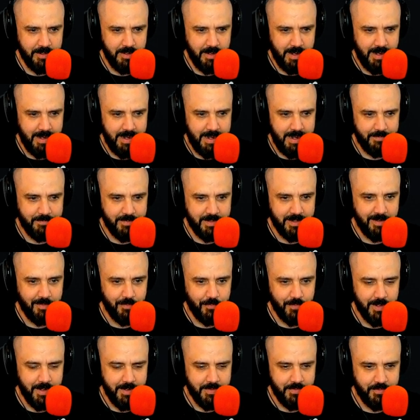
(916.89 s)
I have to get a
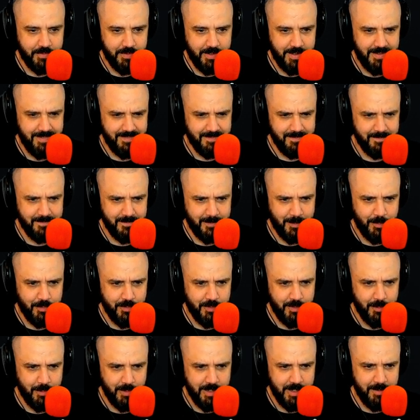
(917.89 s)
flashlight. There's
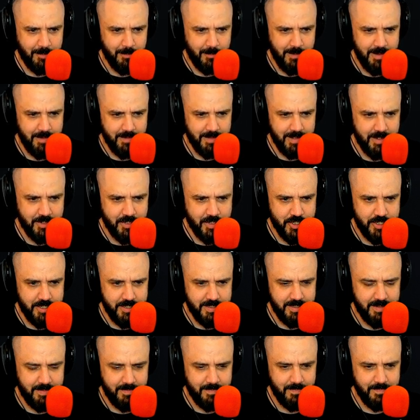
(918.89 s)
no getting around that shit.
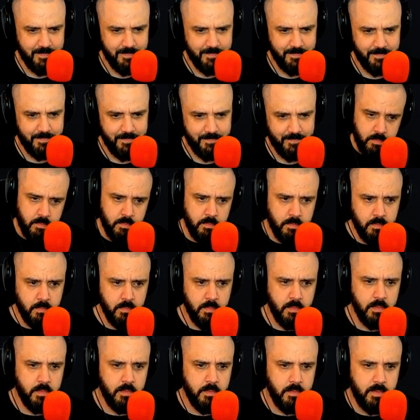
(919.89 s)

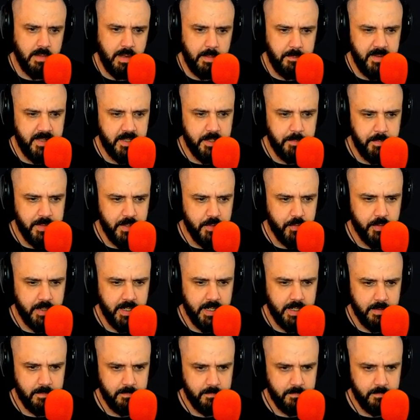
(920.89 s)
I'm in the building.